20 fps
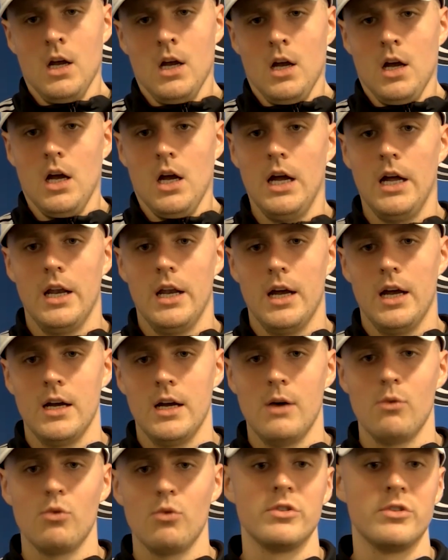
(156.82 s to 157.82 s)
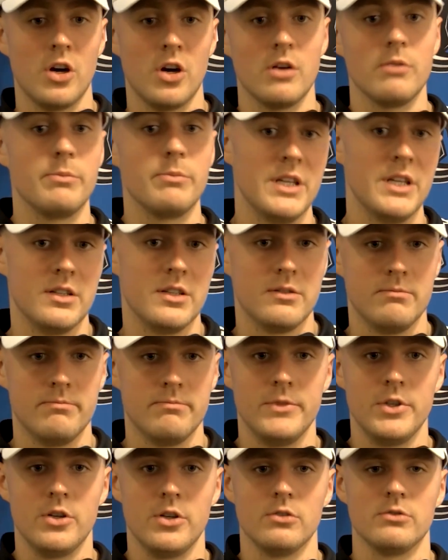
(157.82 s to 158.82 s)
And I wouldn't
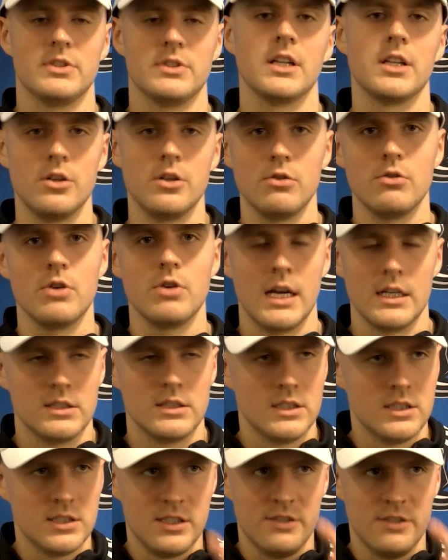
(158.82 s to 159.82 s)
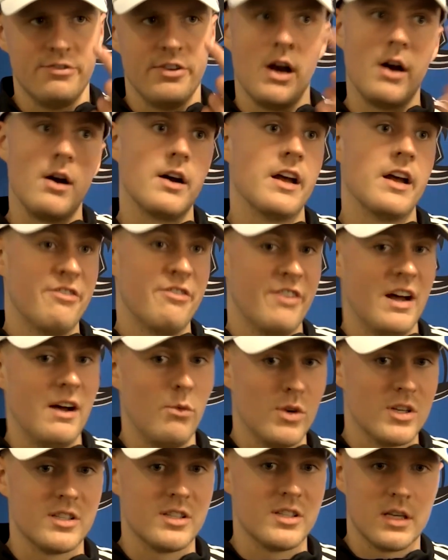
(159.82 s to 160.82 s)
telling you guys this if I
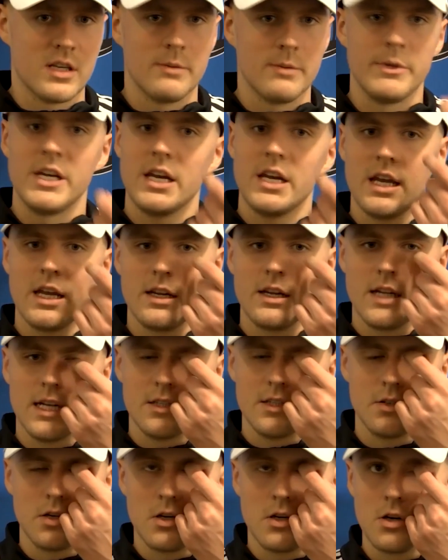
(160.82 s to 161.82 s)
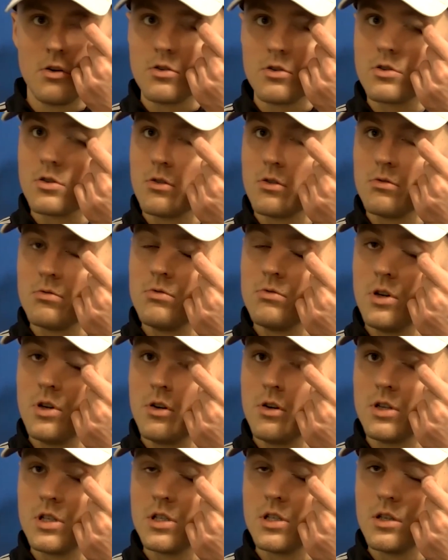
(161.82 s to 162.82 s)
wasn't communicating that to the coach. So, you
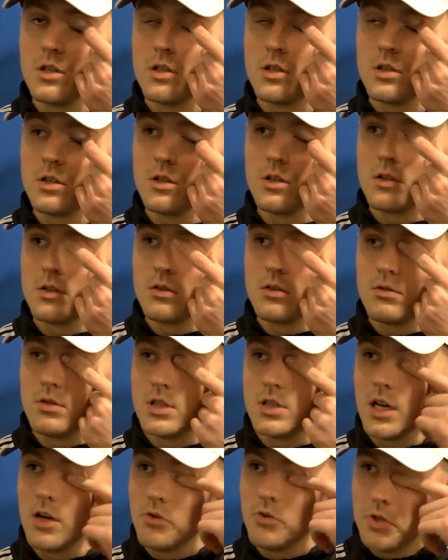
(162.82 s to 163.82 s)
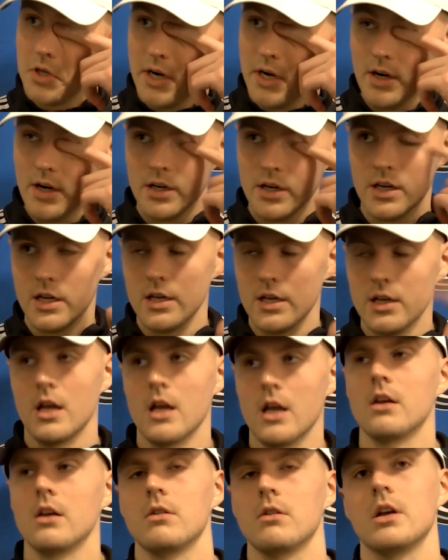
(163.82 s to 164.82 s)
know, it's out there, and
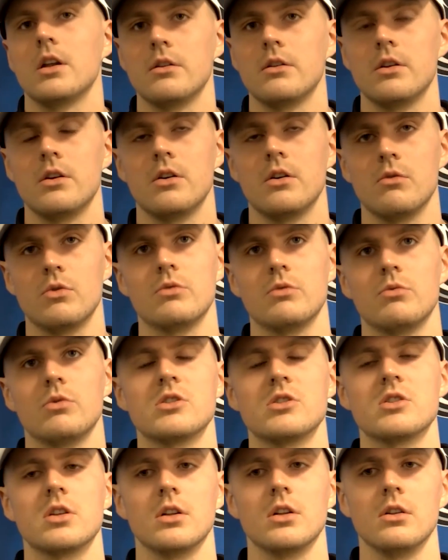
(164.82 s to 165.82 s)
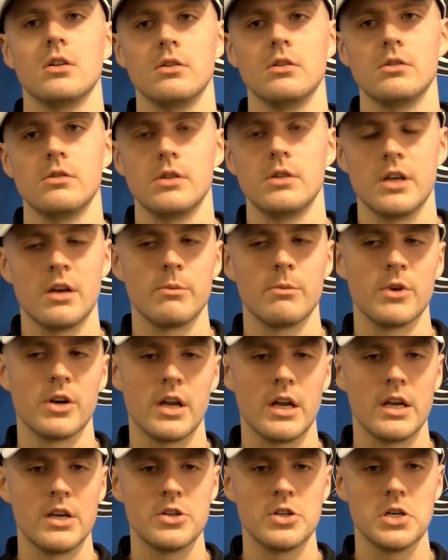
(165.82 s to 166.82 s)
you know, we're still in
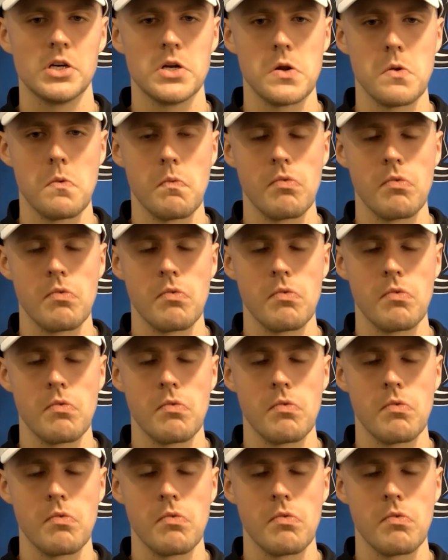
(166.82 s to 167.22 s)
communication,